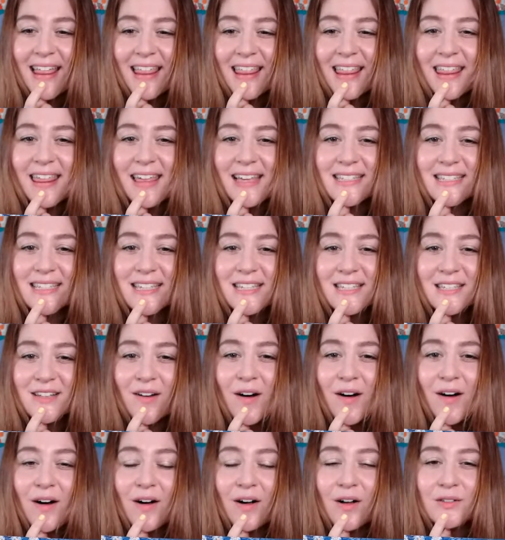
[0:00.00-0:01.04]
This is
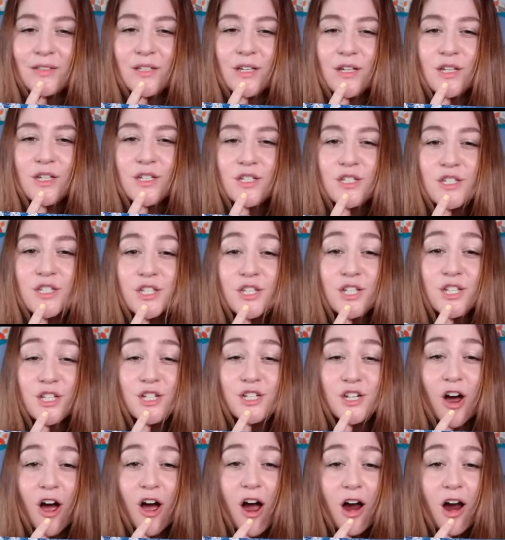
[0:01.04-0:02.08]
called
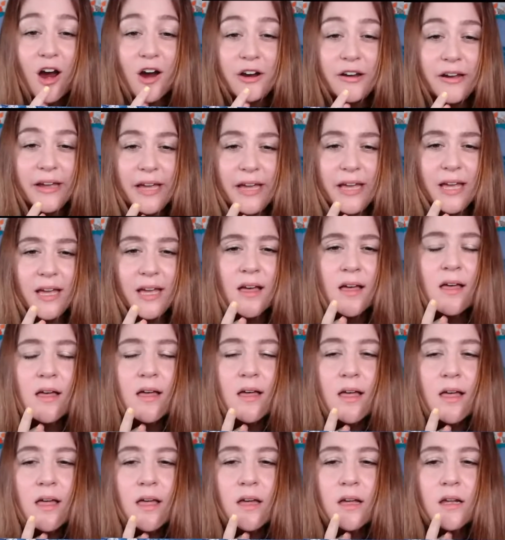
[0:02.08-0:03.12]
Starry.
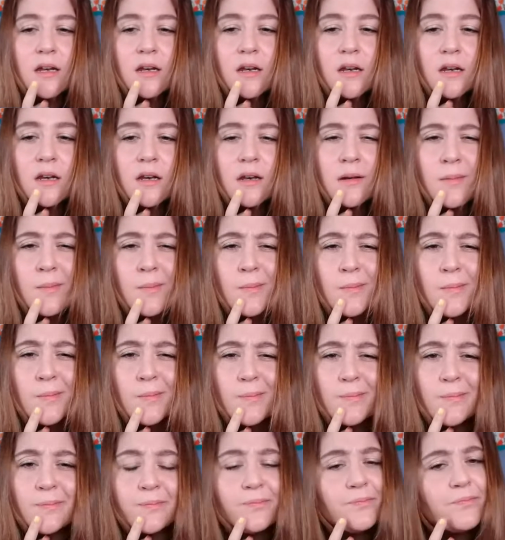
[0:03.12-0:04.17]

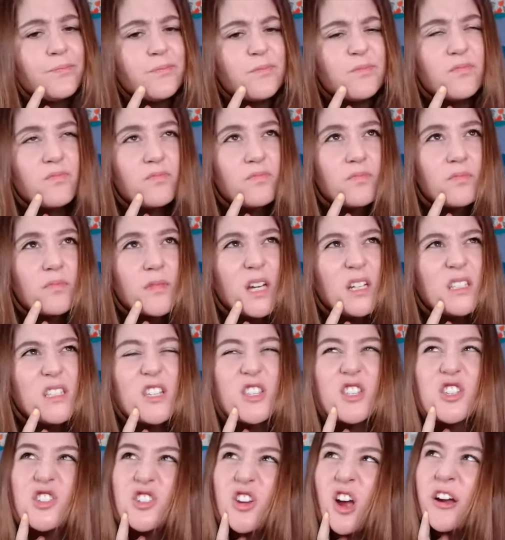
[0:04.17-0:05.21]
Is
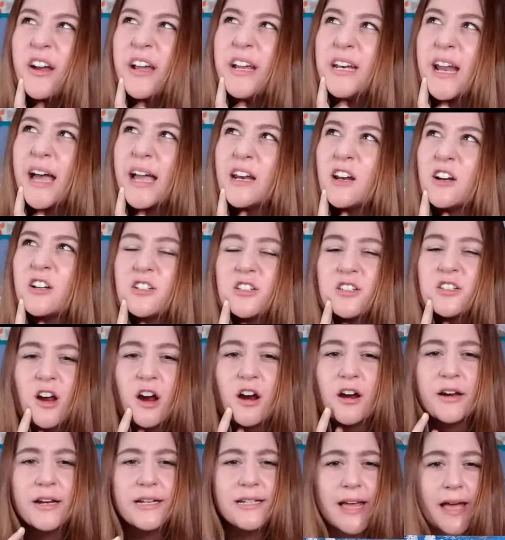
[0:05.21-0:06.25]
it Starry Night or
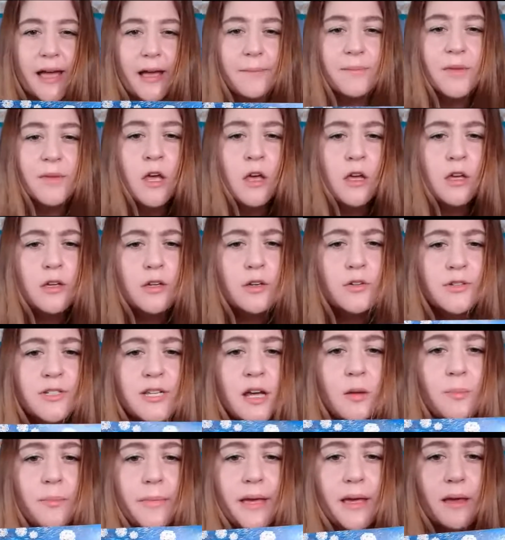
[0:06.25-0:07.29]
Starry Day? You
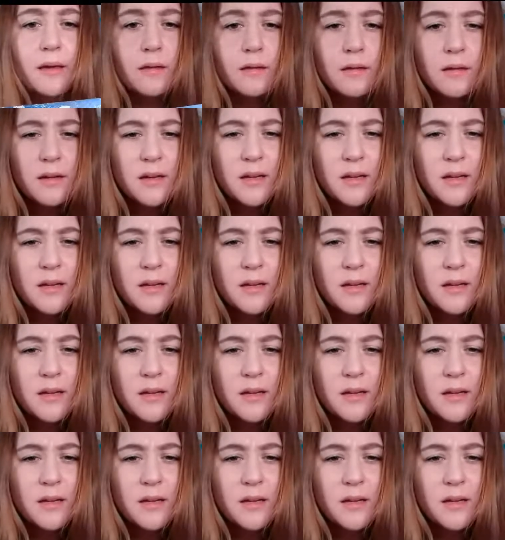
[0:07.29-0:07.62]
tell me.